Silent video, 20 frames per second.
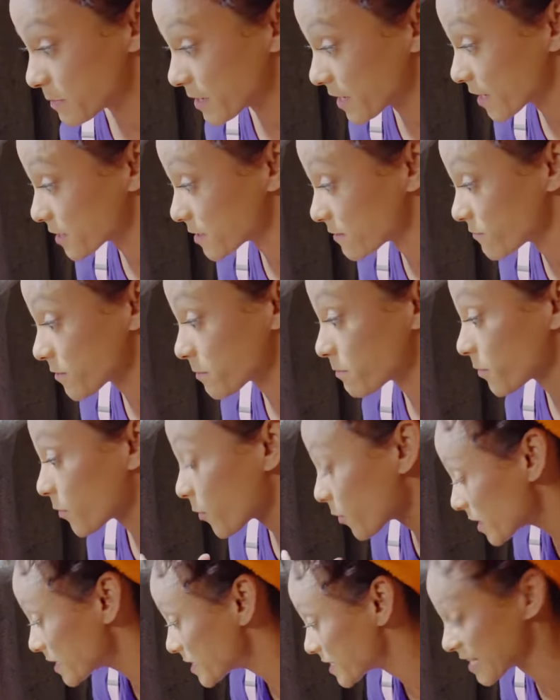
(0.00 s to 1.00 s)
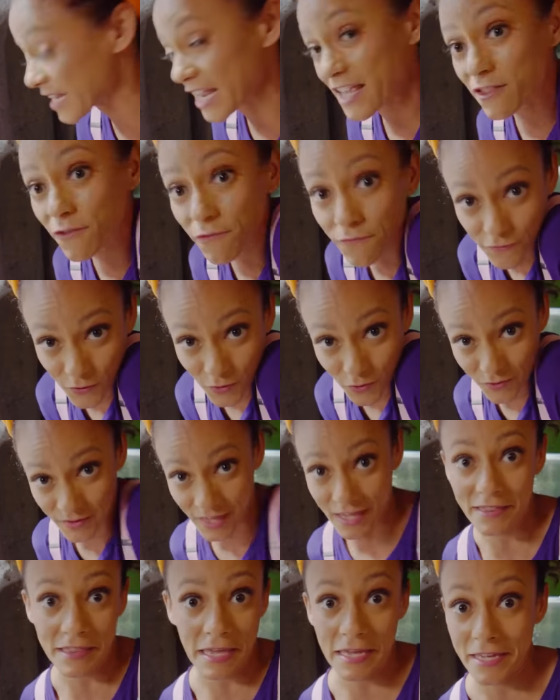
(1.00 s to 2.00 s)
because of the poison in the food
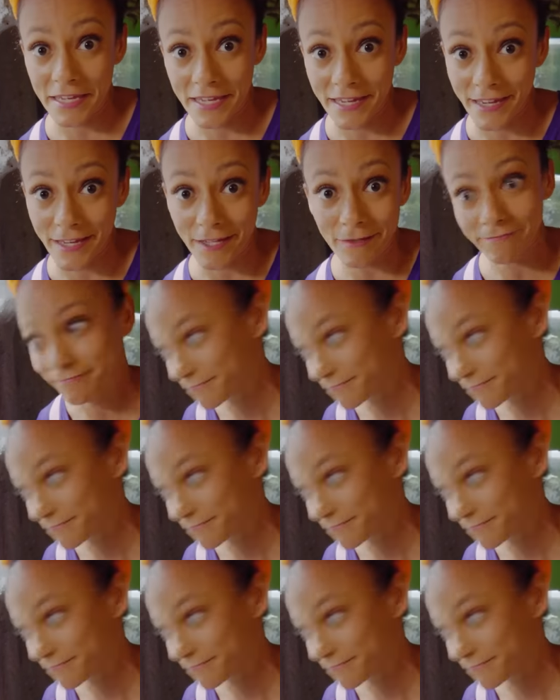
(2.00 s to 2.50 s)
that they eat.